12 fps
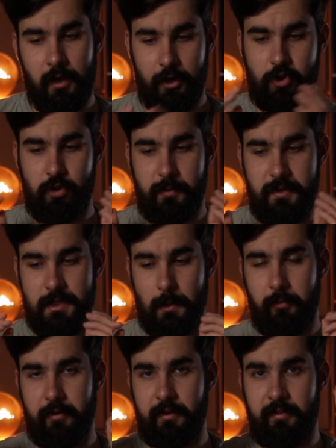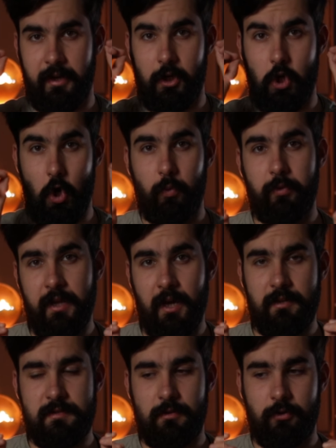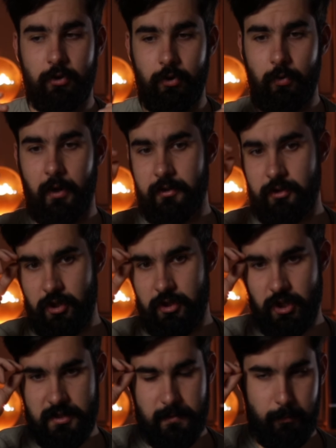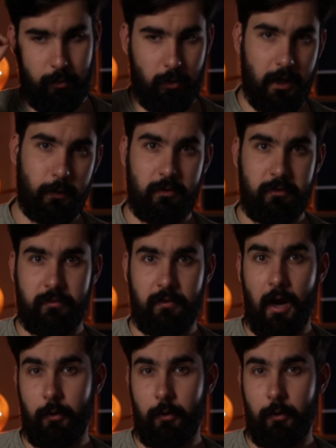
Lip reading: It should be something they know the answer to and they just pull out it